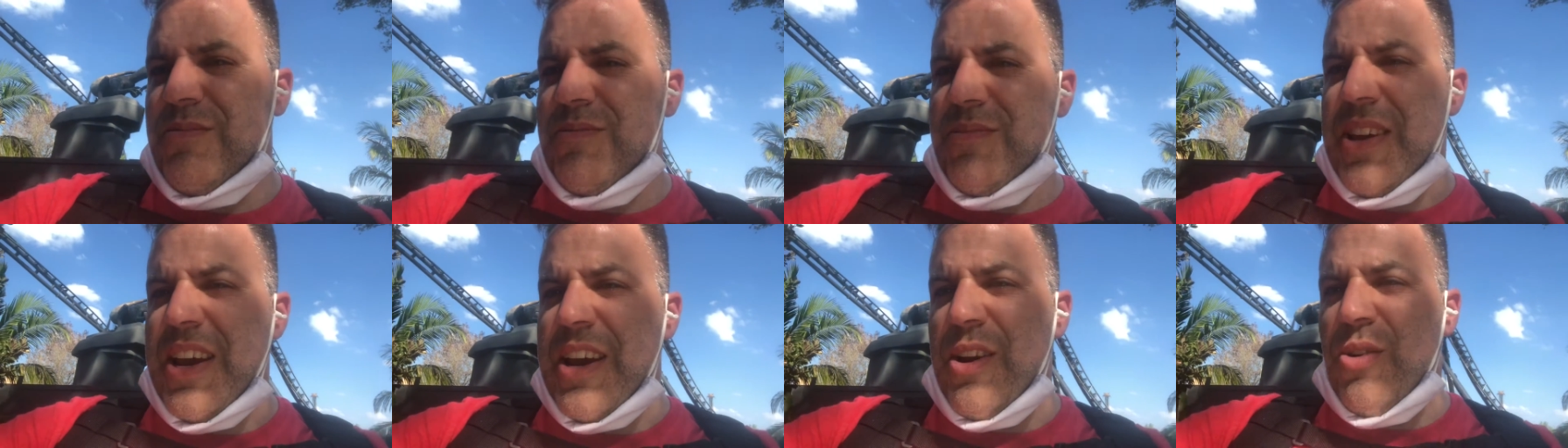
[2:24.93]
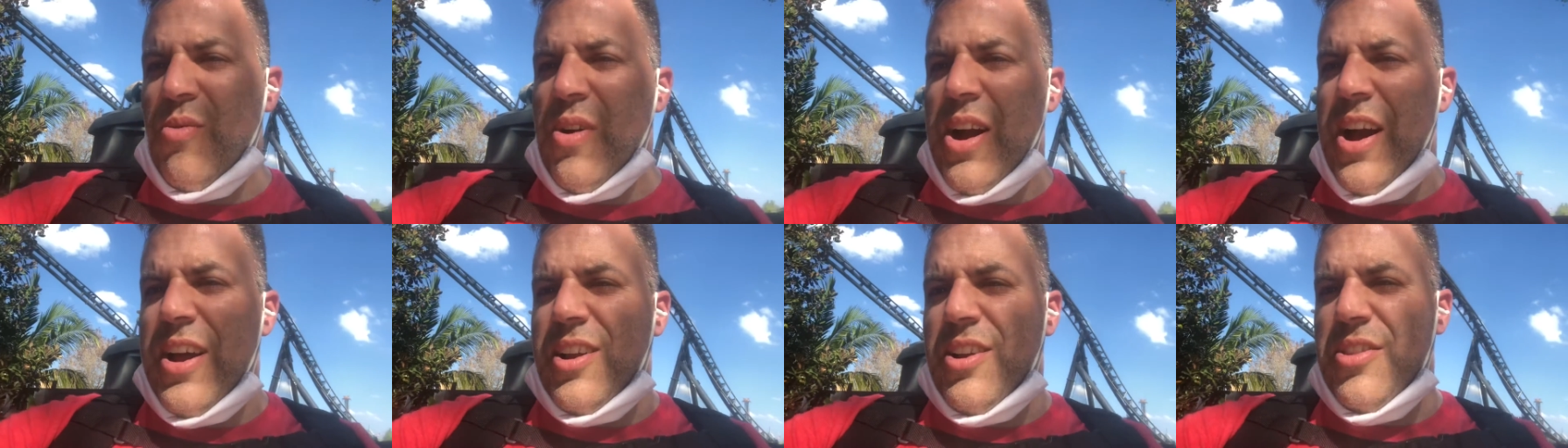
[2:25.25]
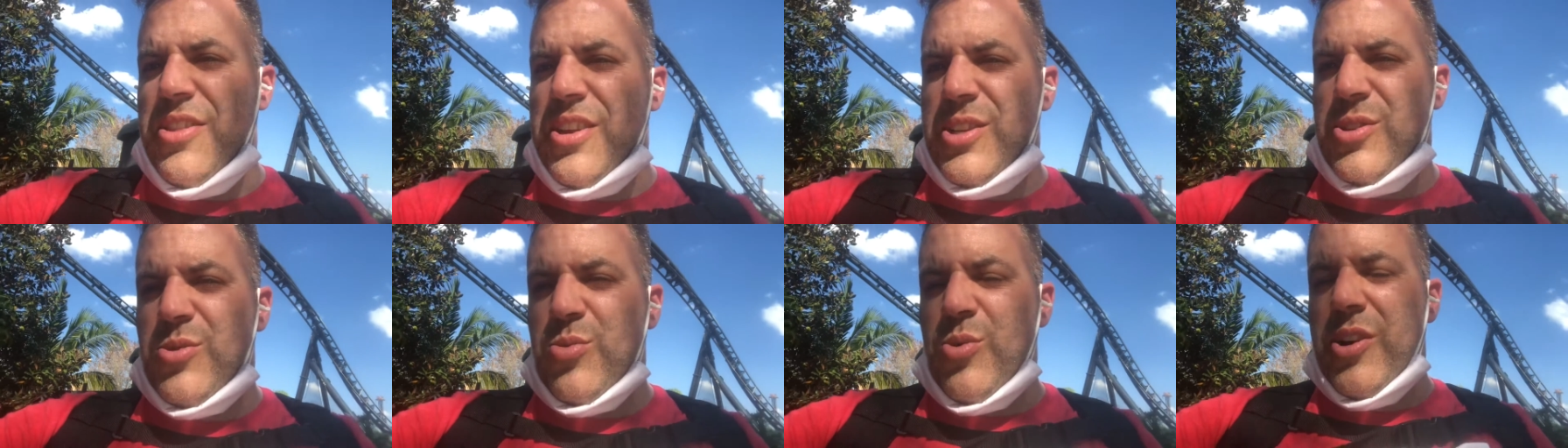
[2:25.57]
to take a ride on
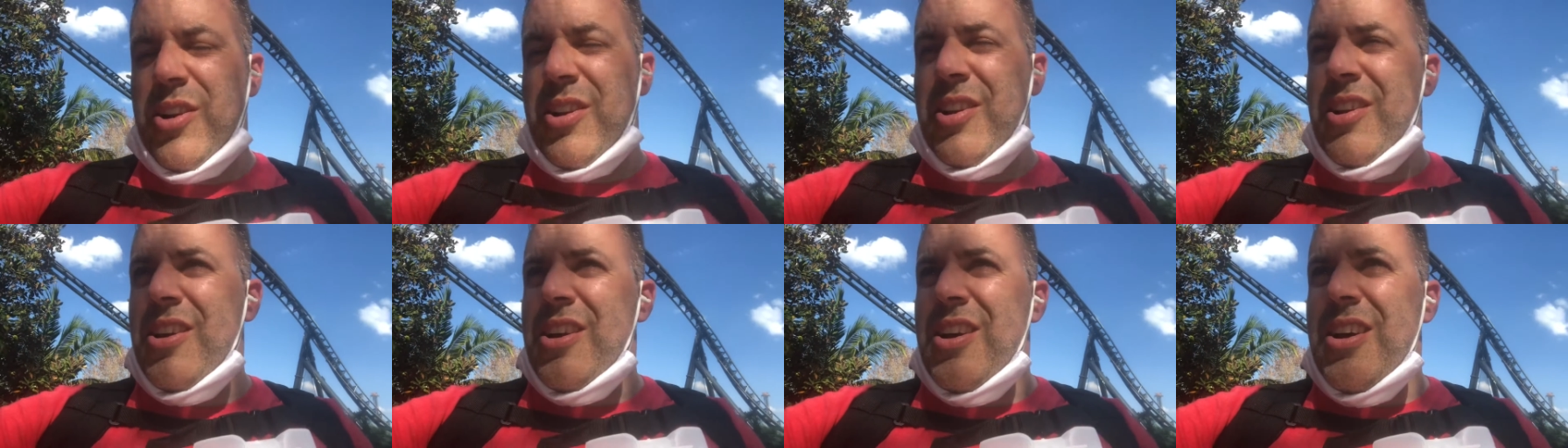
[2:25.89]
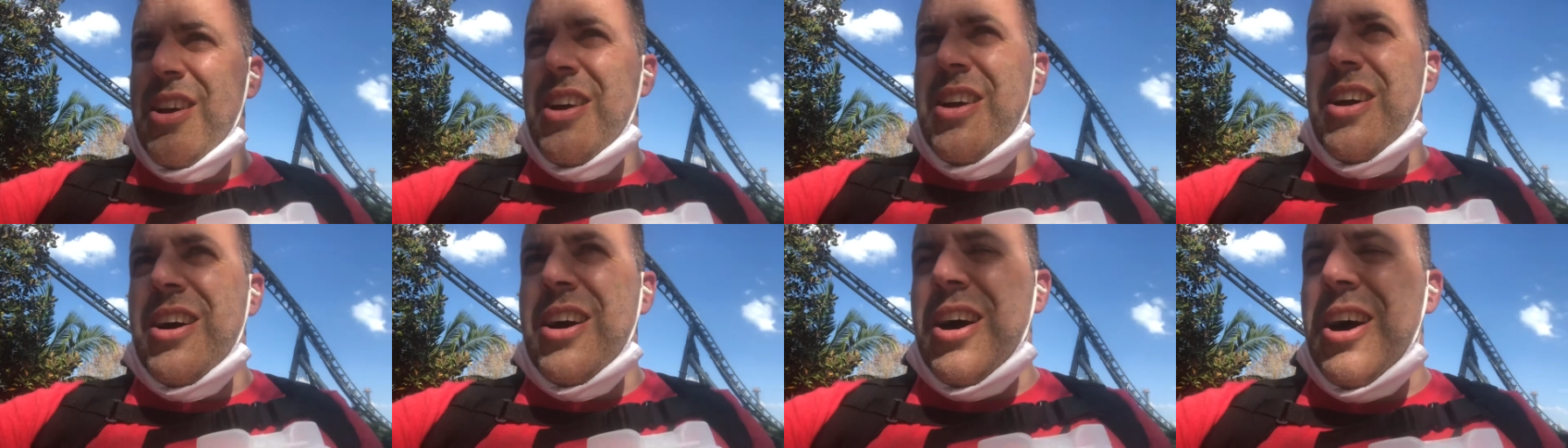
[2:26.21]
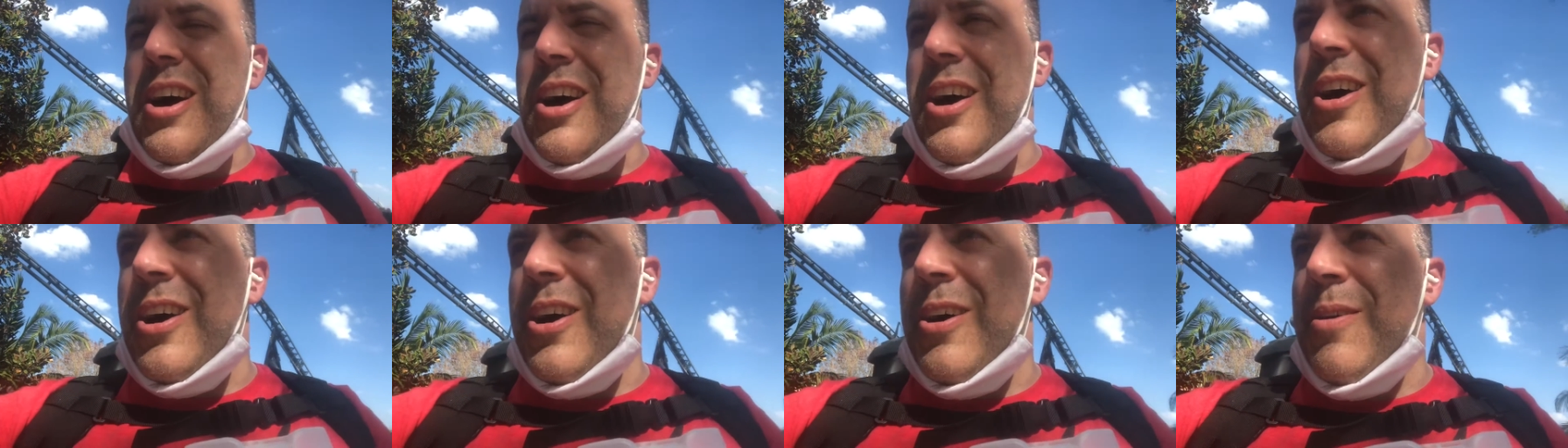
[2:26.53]
this one.
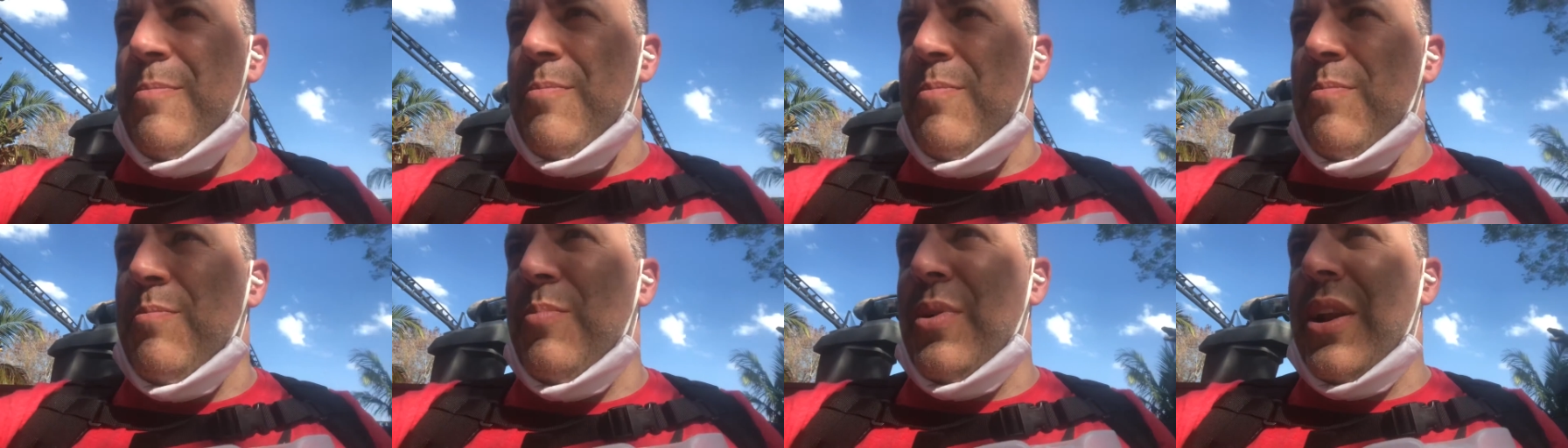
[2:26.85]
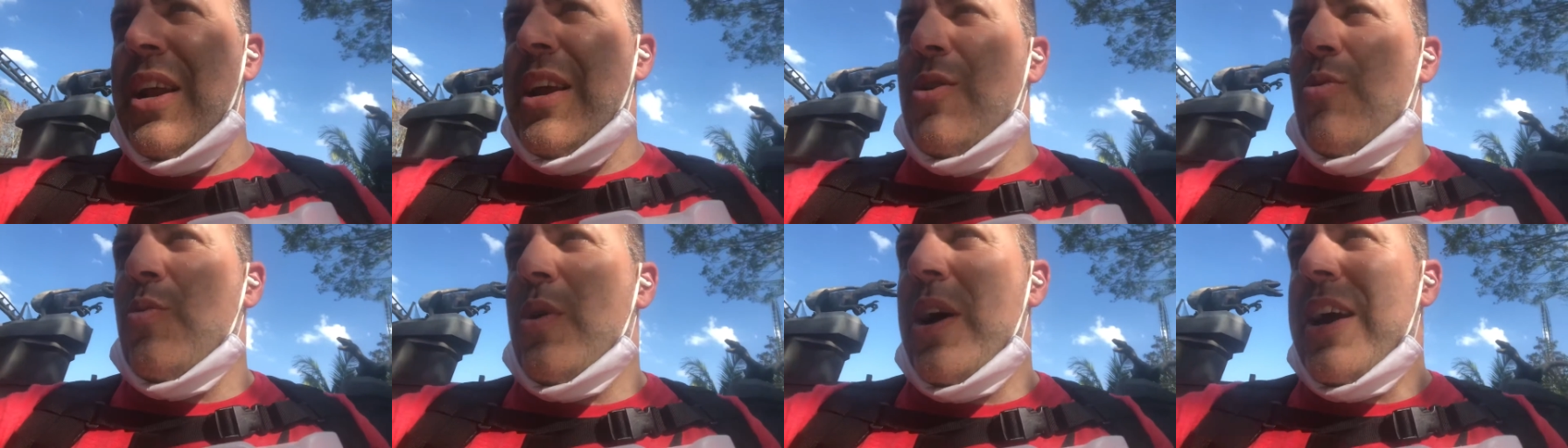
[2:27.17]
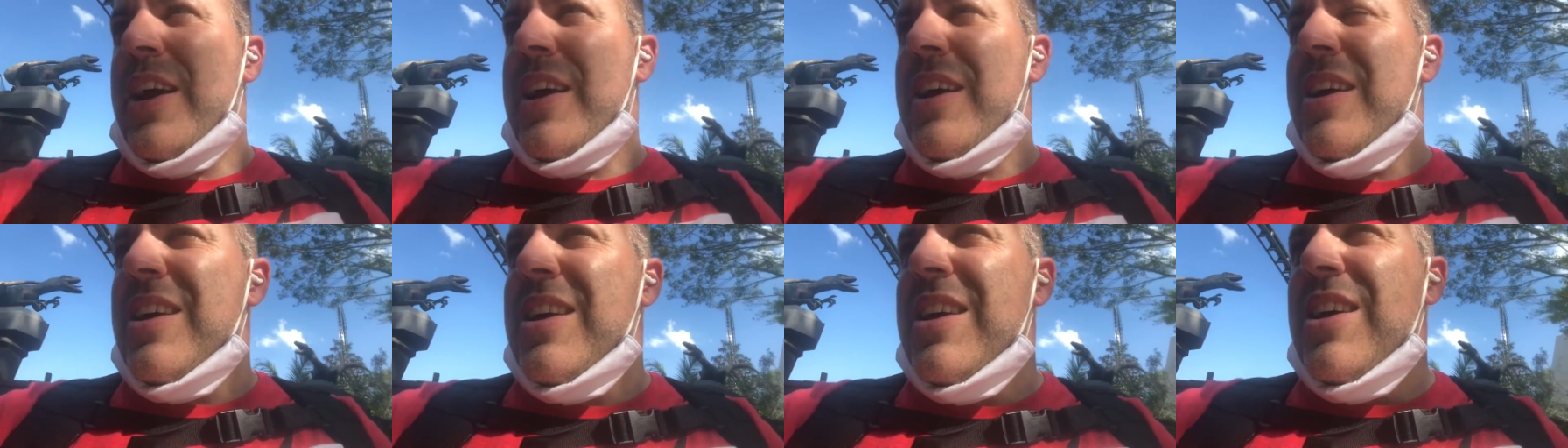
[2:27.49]
Um, but
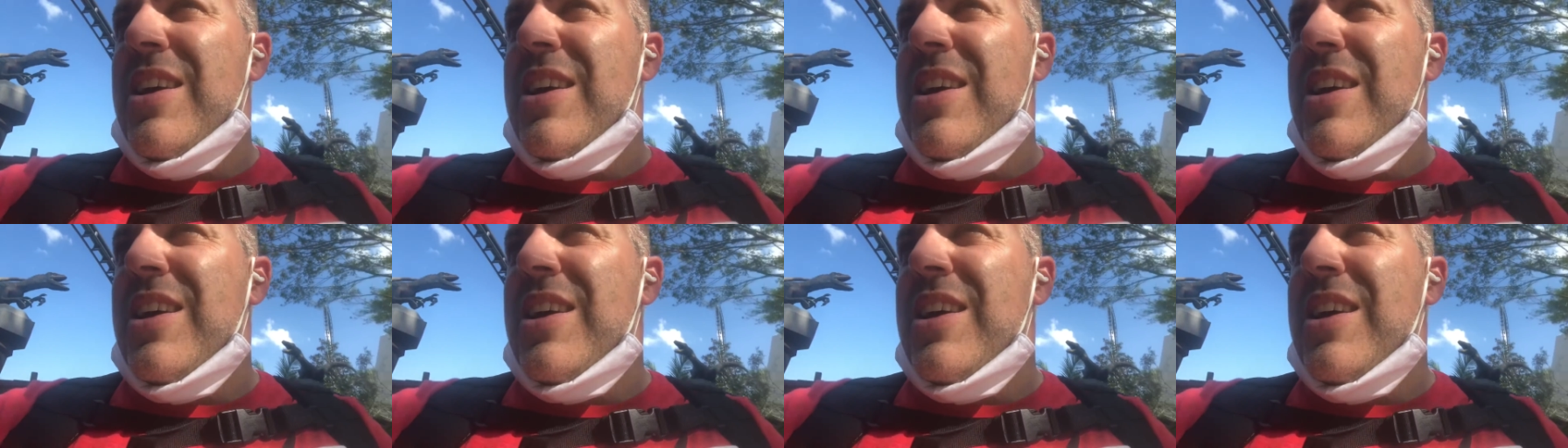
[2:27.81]
anyway,